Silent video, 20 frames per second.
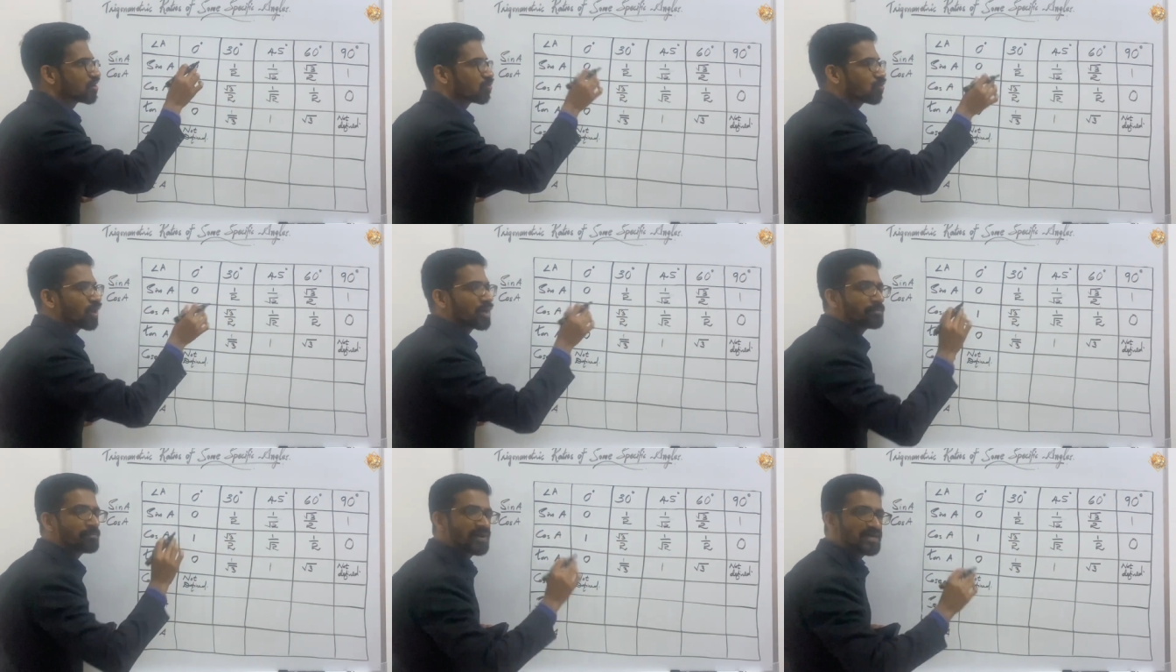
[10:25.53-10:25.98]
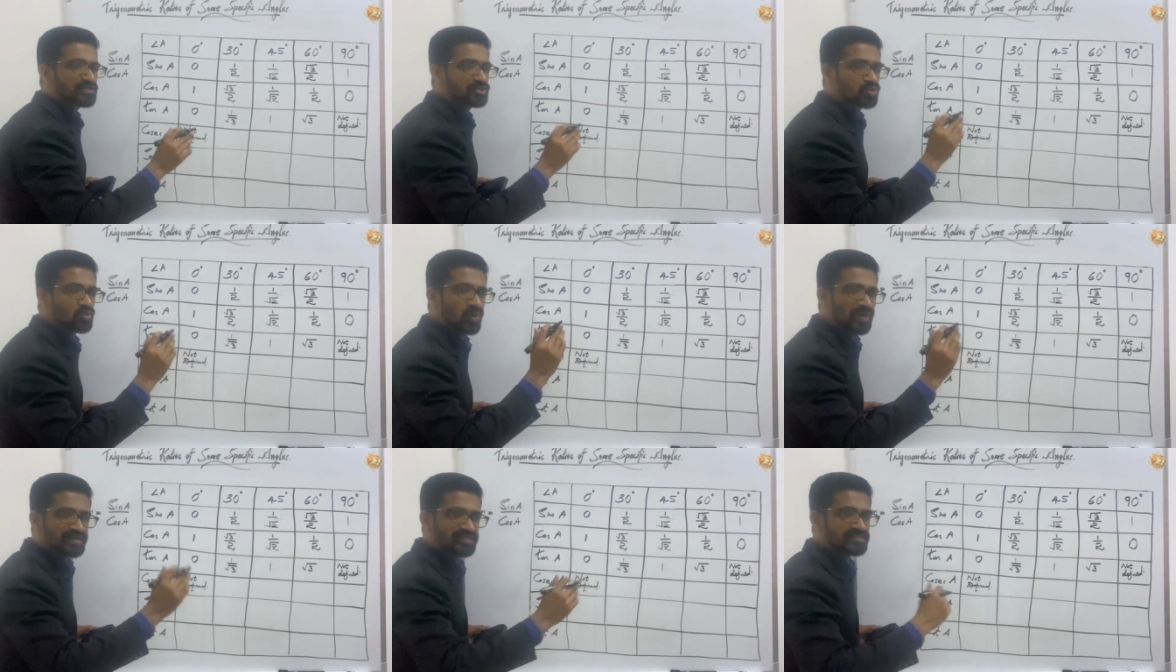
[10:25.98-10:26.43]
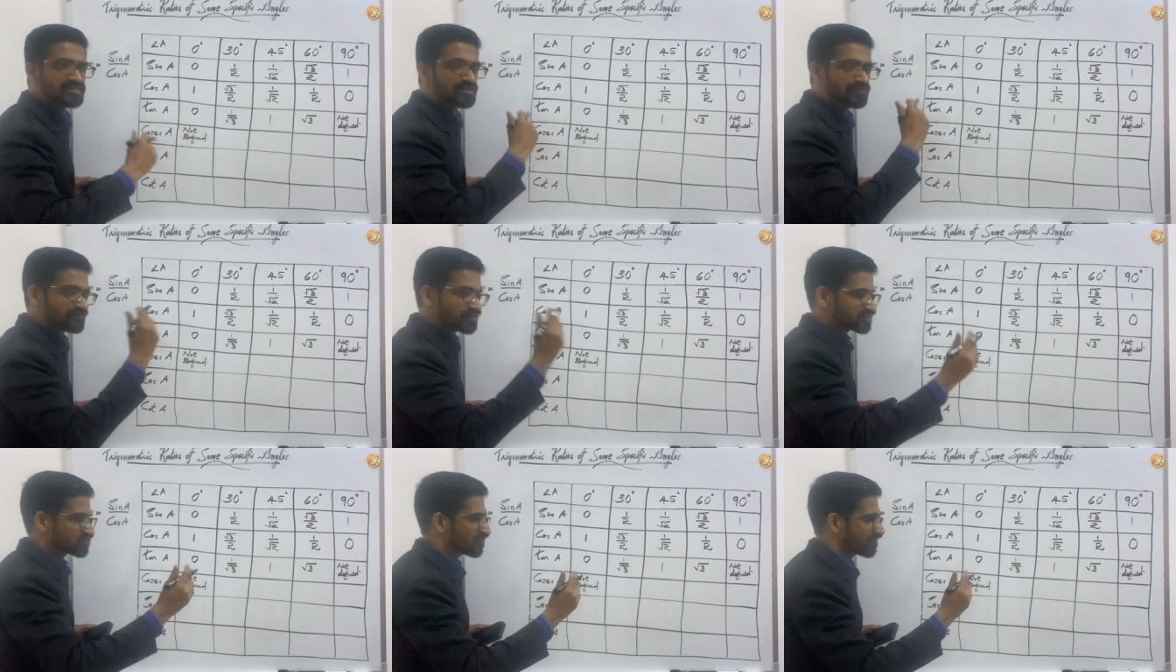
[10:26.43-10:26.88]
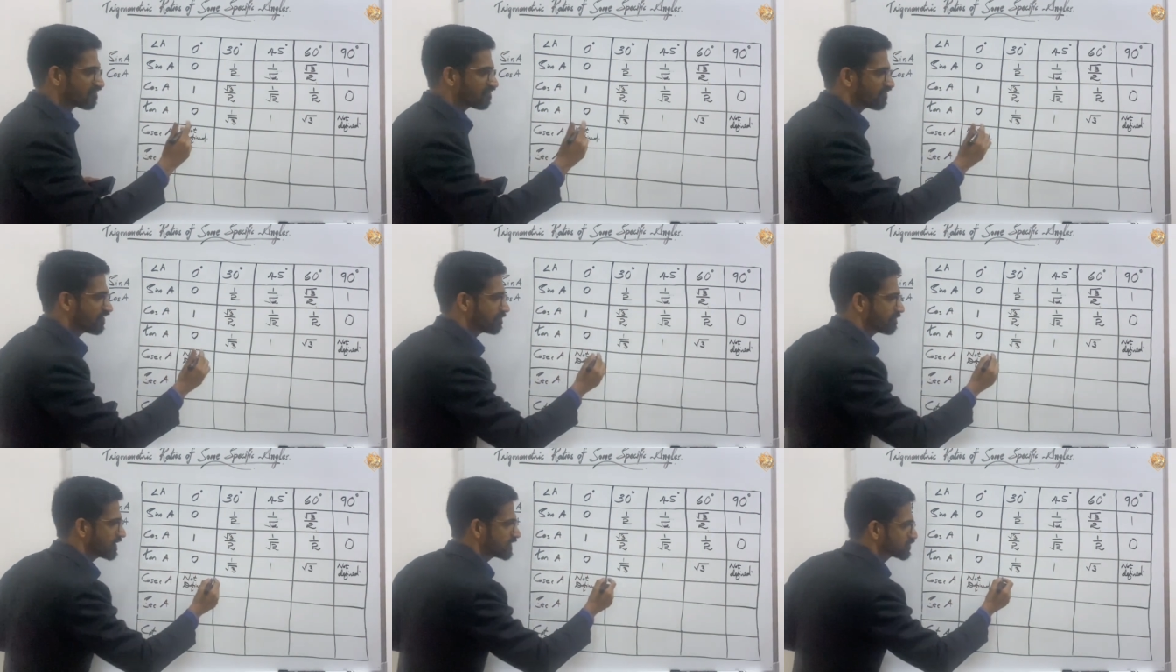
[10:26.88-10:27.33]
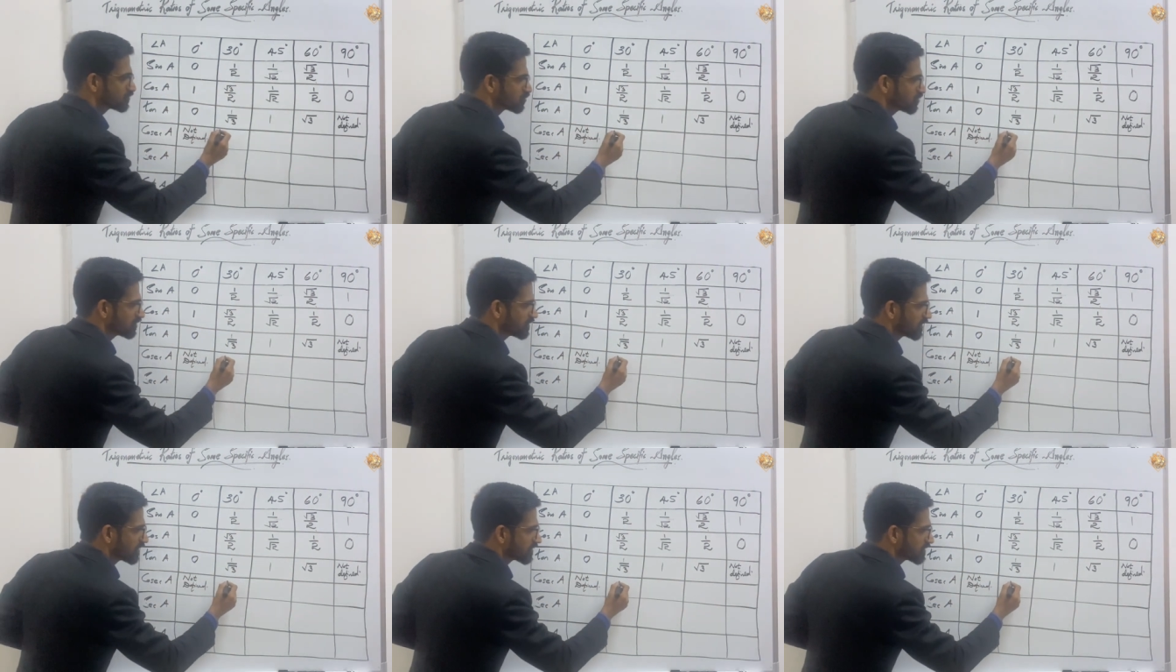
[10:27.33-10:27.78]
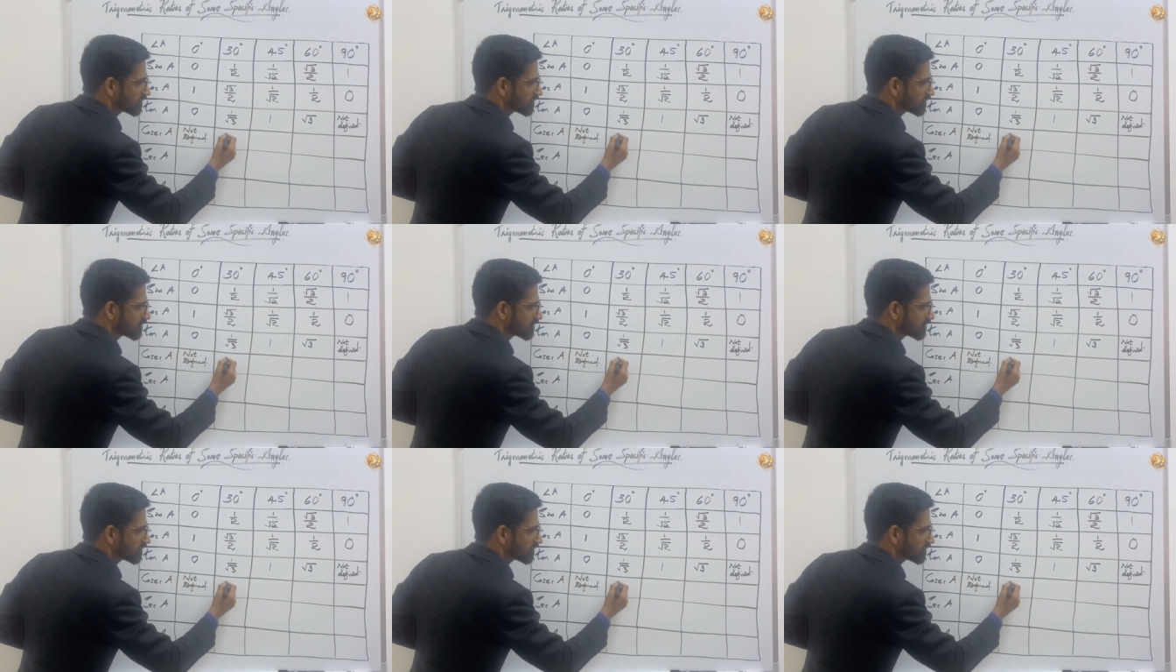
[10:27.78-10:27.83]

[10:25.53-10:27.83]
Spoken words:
1 by 2. What is inverse of 1 by 2?